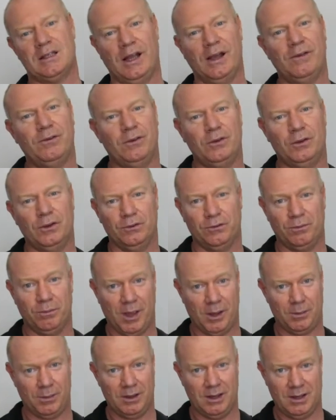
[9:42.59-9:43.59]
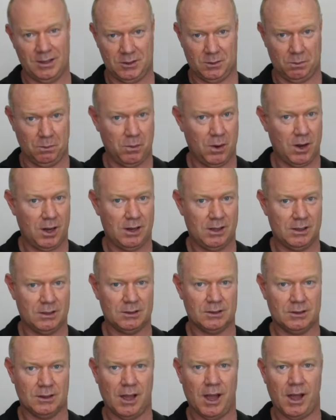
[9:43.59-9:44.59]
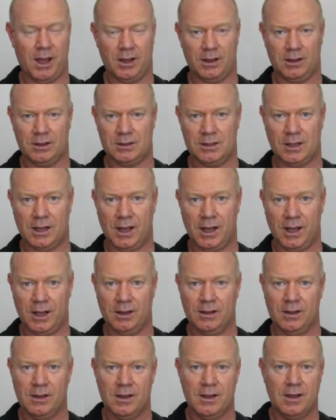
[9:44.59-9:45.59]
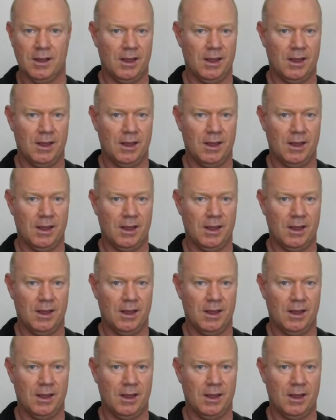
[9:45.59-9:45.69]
level of maybe an intermediate guitar,